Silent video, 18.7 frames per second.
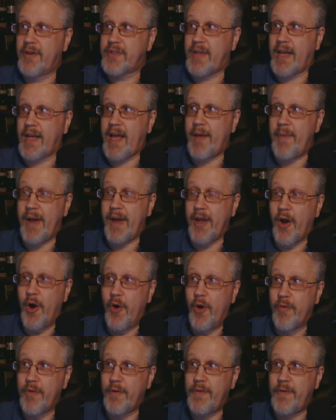So I got my
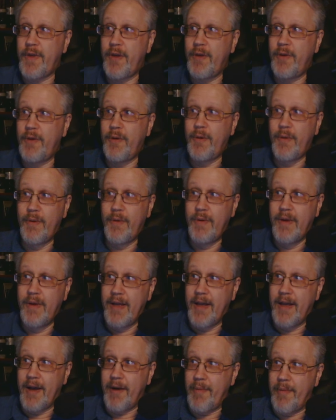overview,
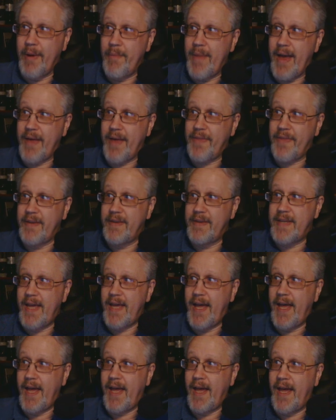my math and
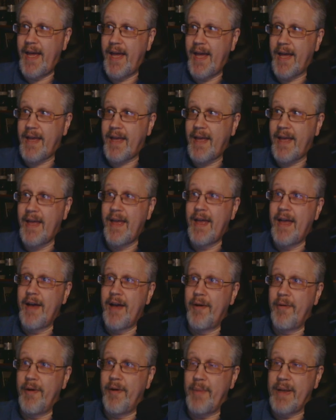tech,
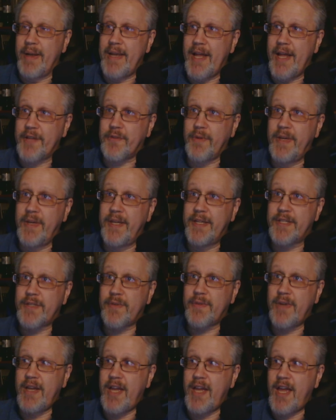my natural
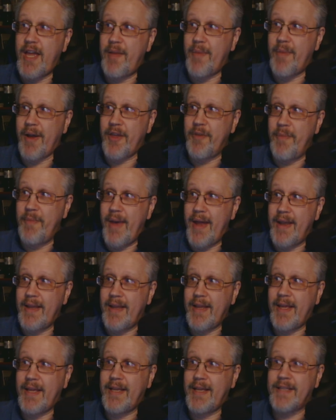history, my
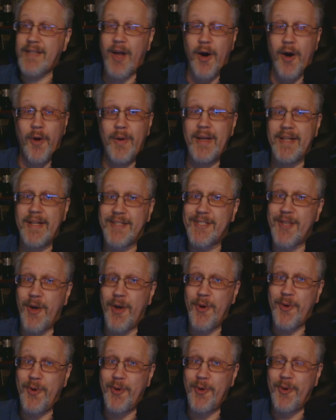humanities. Oh, it's so
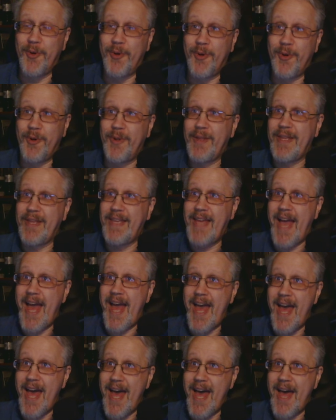cool.
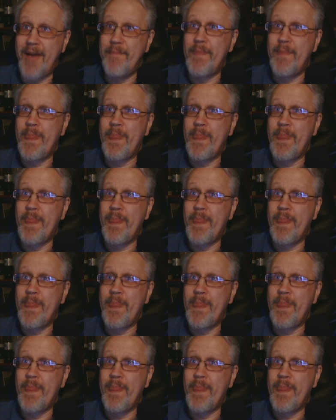Yeah.